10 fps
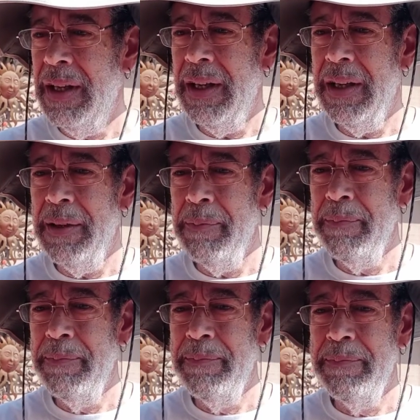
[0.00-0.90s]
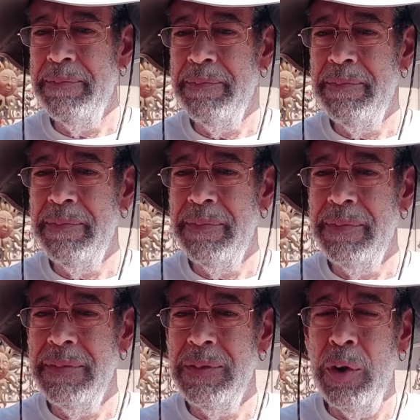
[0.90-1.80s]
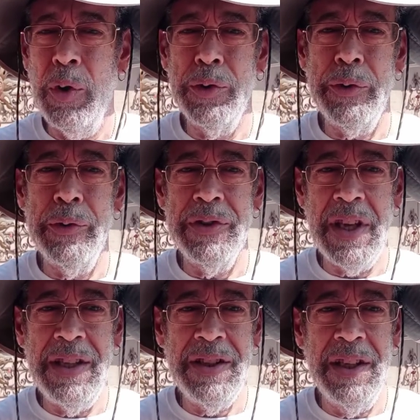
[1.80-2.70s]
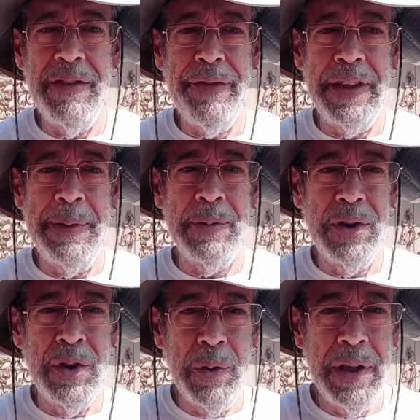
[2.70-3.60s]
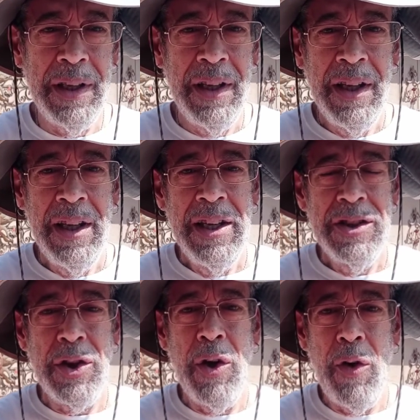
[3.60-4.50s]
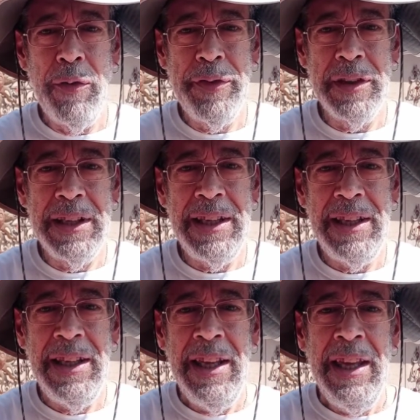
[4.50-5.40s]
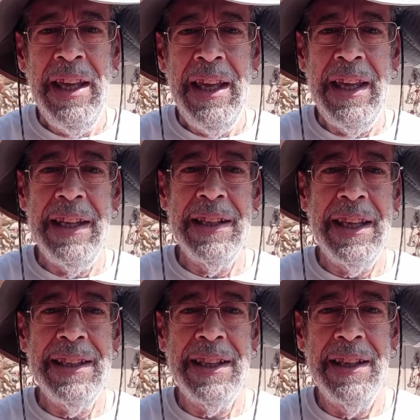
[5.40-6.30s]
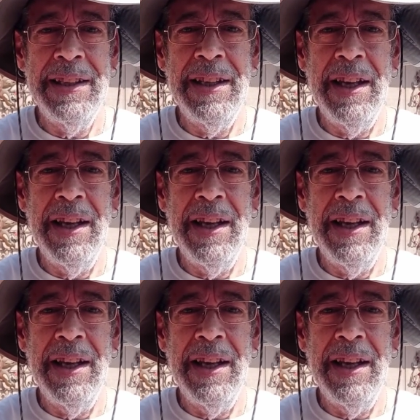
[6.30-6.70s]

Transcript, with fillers: uh, authorization for them to do it, so hopefully It'll get done